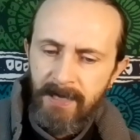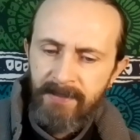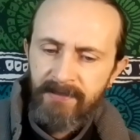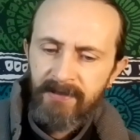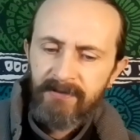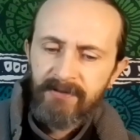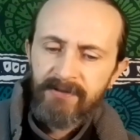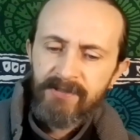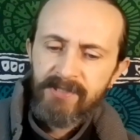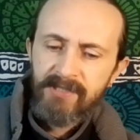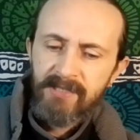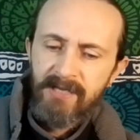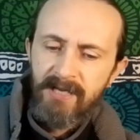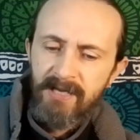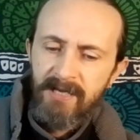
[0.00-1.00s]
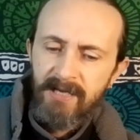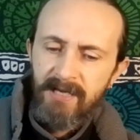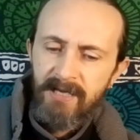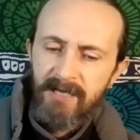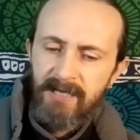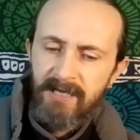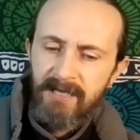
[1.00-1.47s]
I think there's,
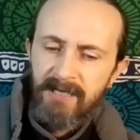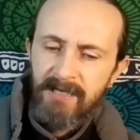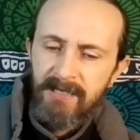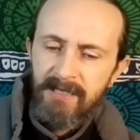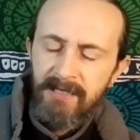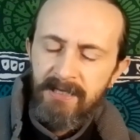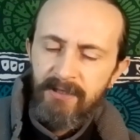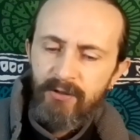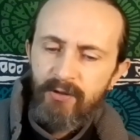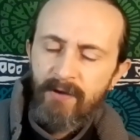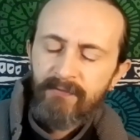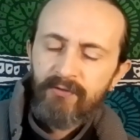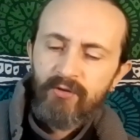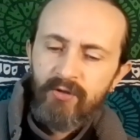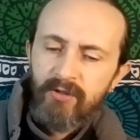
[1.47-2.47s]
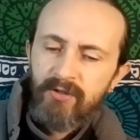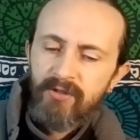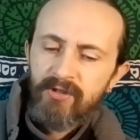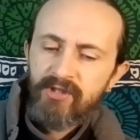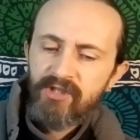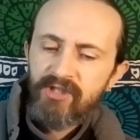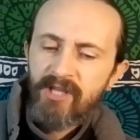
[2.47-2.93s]
You have to
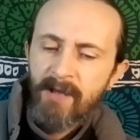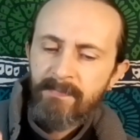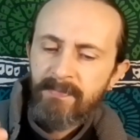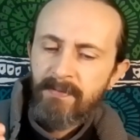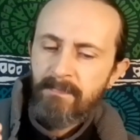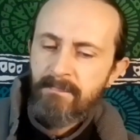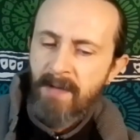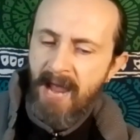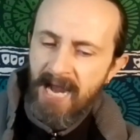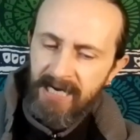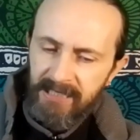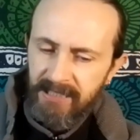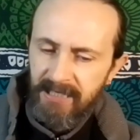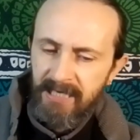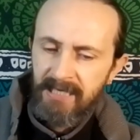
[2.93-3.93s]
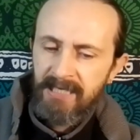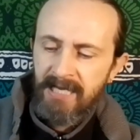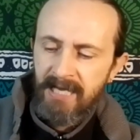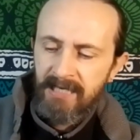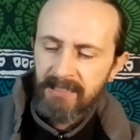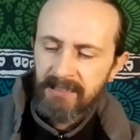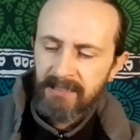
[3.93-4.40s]
step back
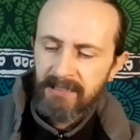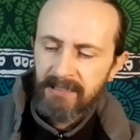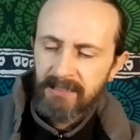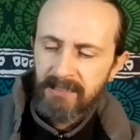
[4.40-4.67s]
again